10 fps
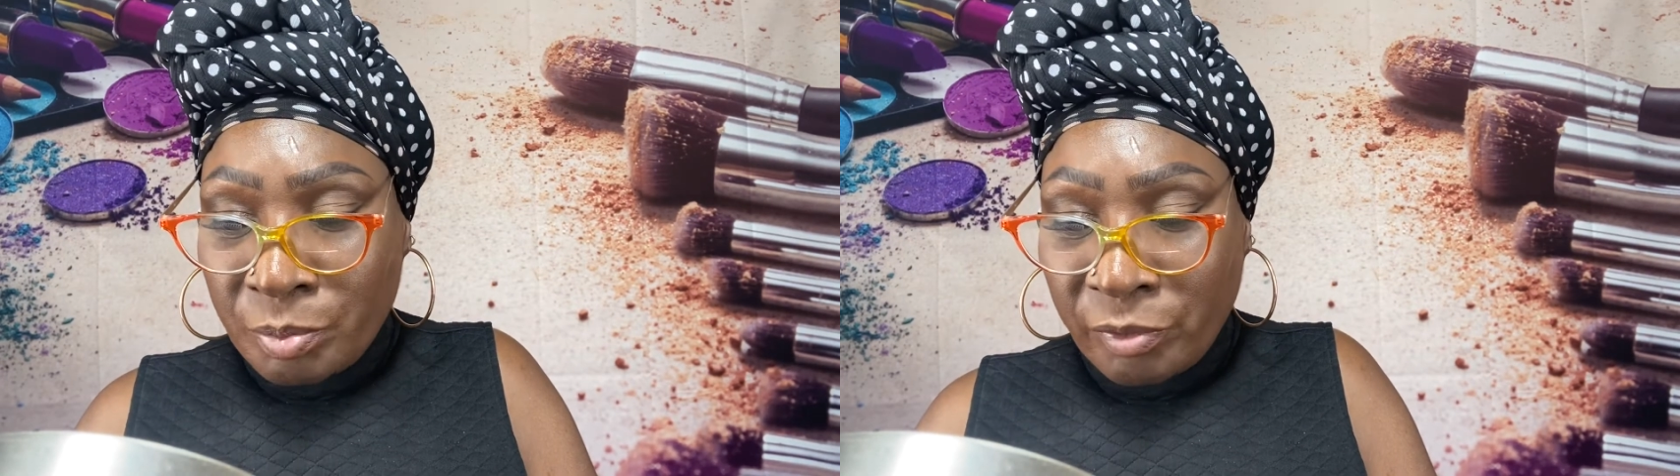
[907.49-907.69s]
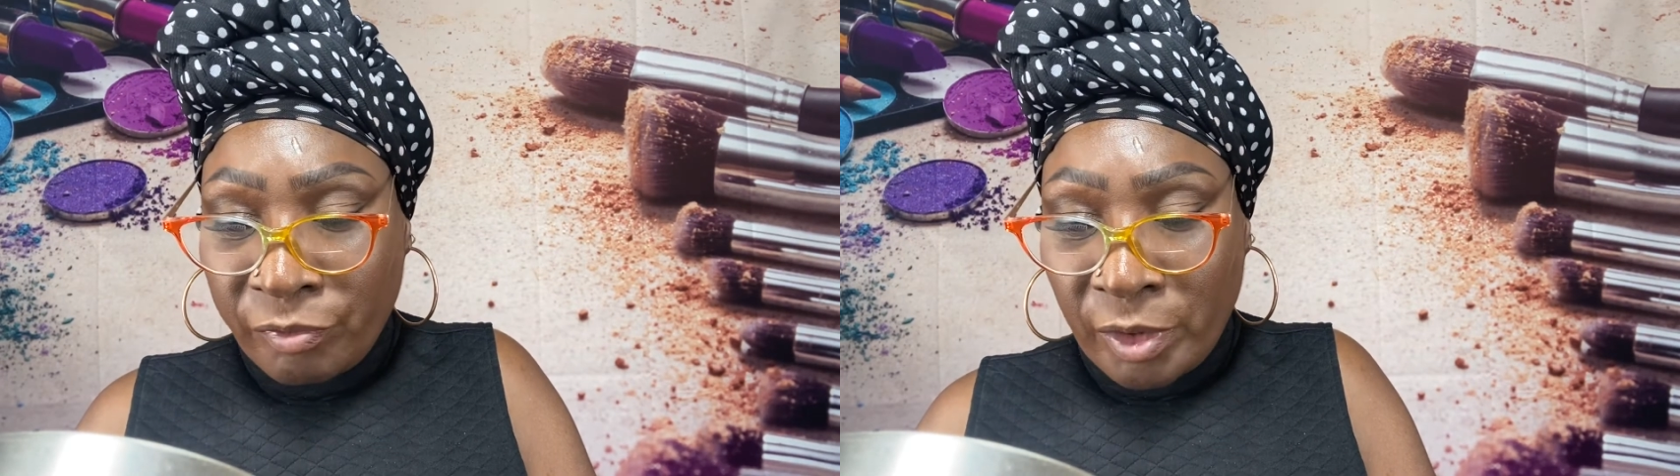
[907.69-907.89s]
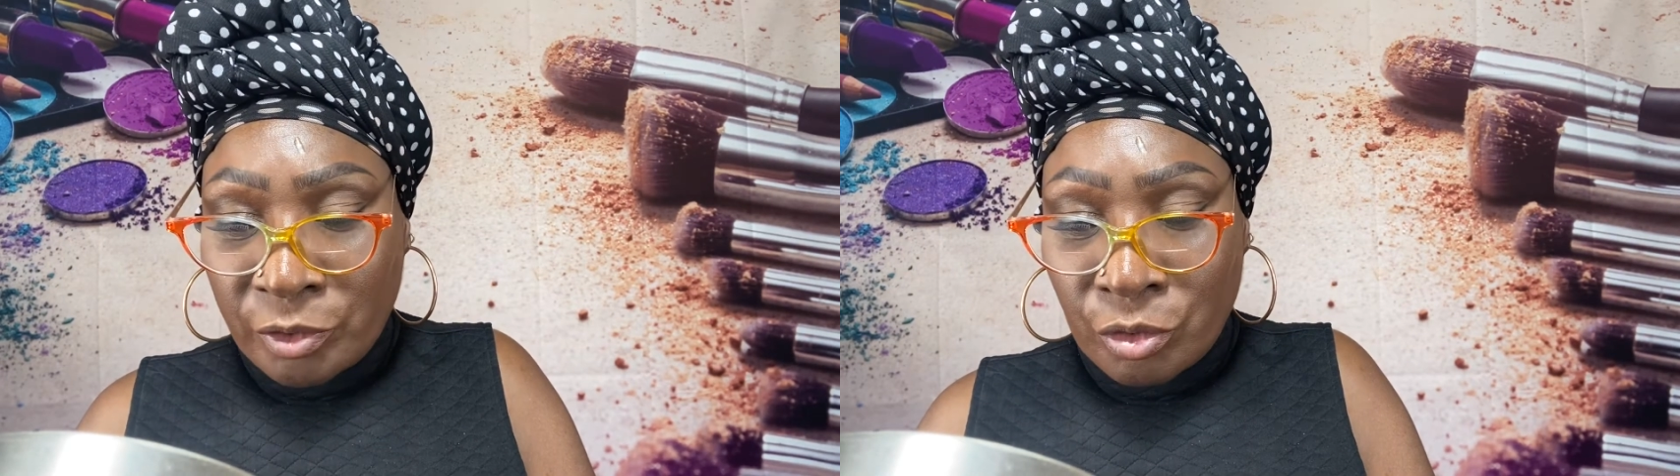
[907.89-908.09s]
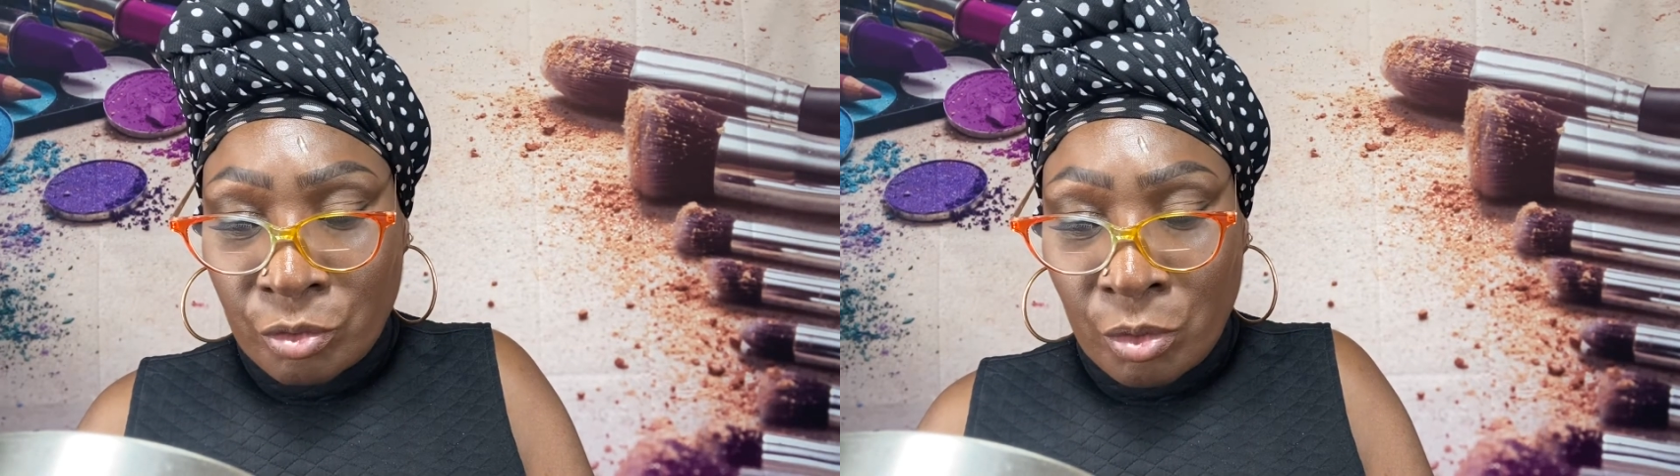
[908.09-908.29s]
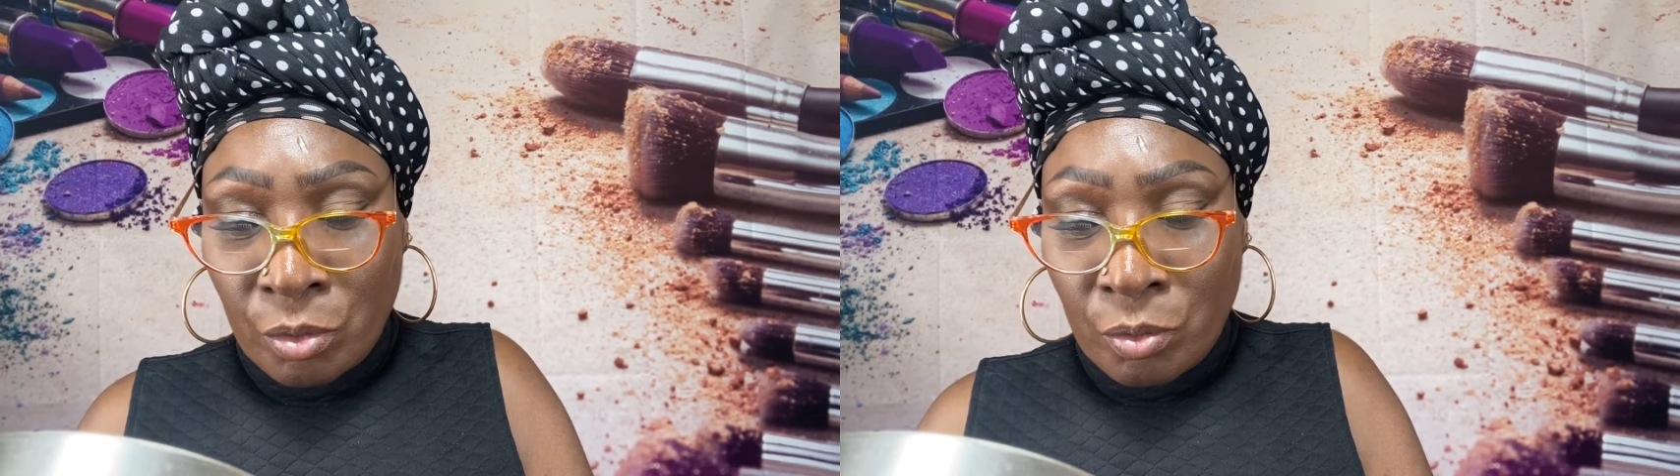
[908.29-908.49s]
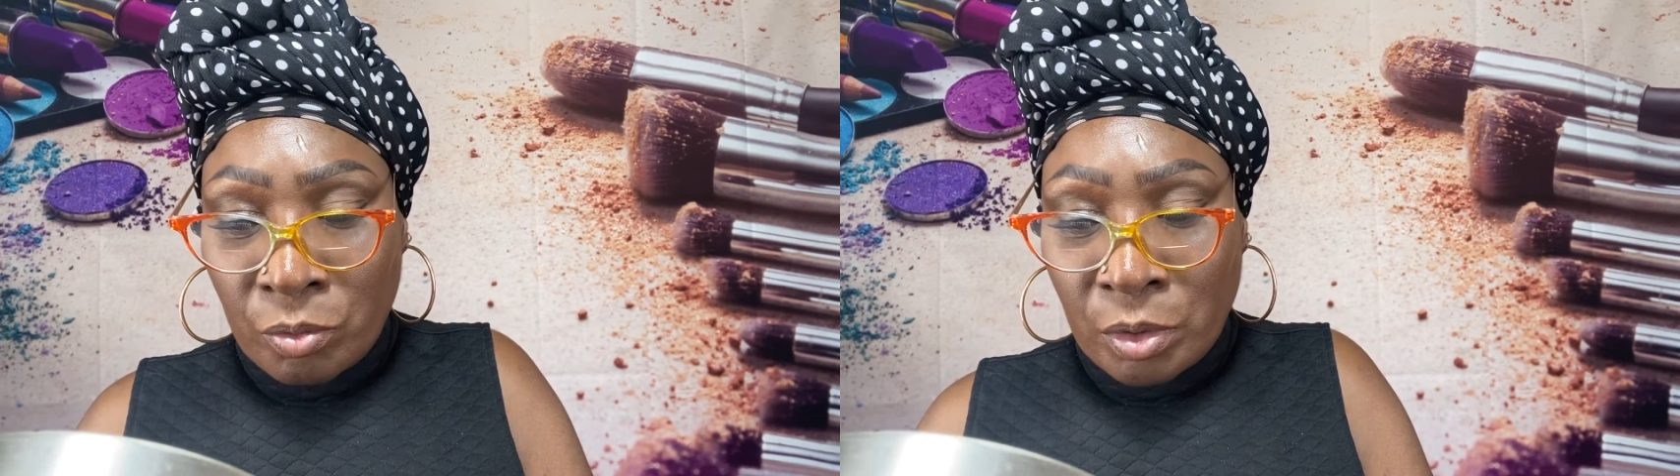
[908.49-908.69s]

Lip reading: Professional